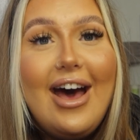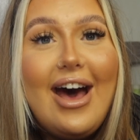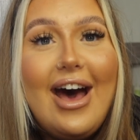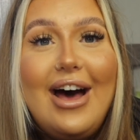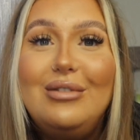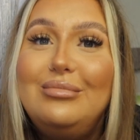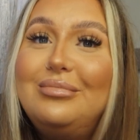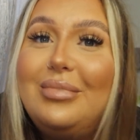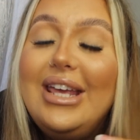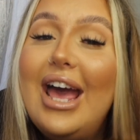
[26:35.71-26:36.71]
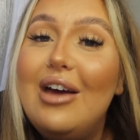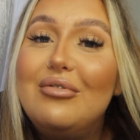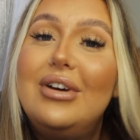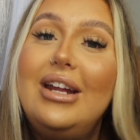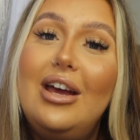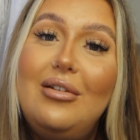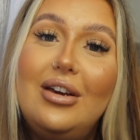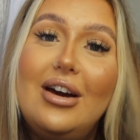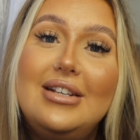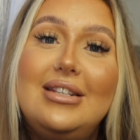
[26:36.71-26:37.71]
But yeah, I really hope you
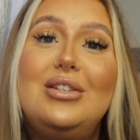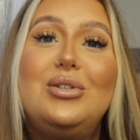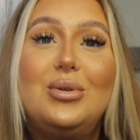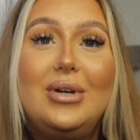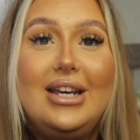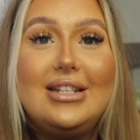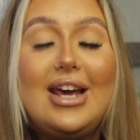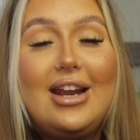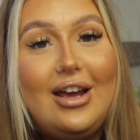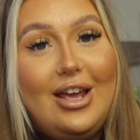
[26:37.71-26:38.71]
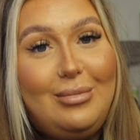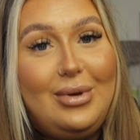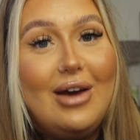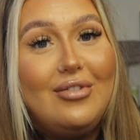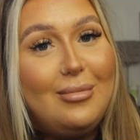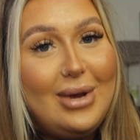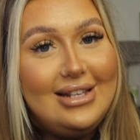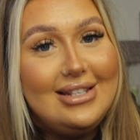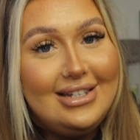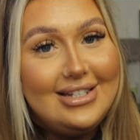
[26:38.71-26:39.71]
guys enjoyed and I hope you have an
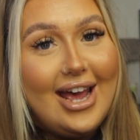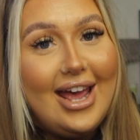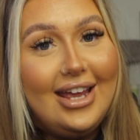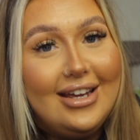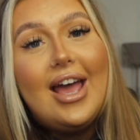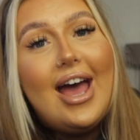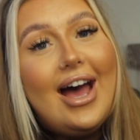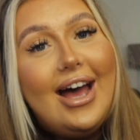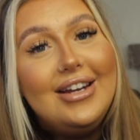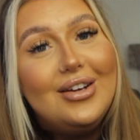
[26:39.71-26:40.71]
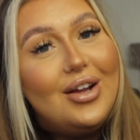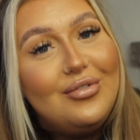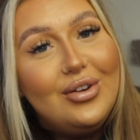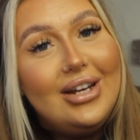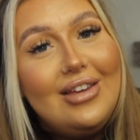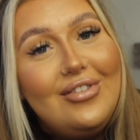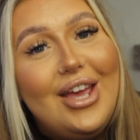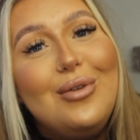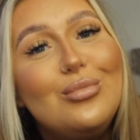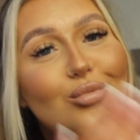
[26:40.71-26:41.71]
amazing day. And I'll love you and leave you.